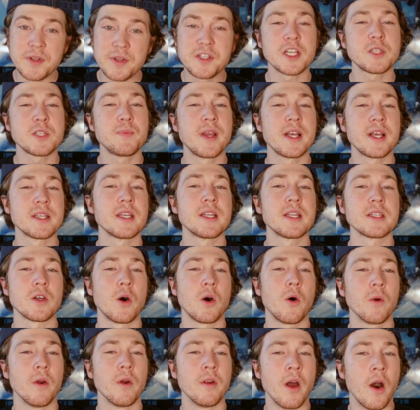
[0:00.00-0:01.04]
But just because it has a
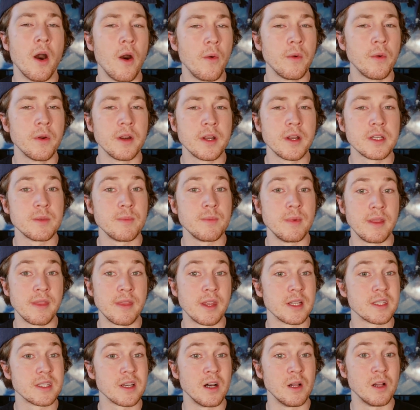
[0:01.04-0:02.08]
horrid odor doesn't mean
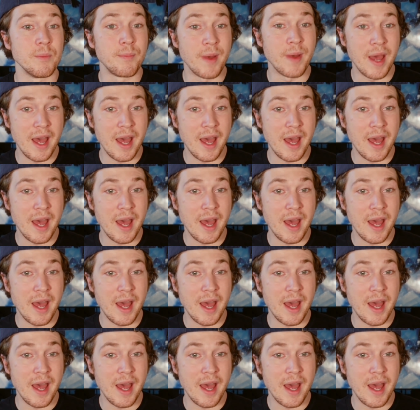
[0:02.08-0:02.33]
that it's all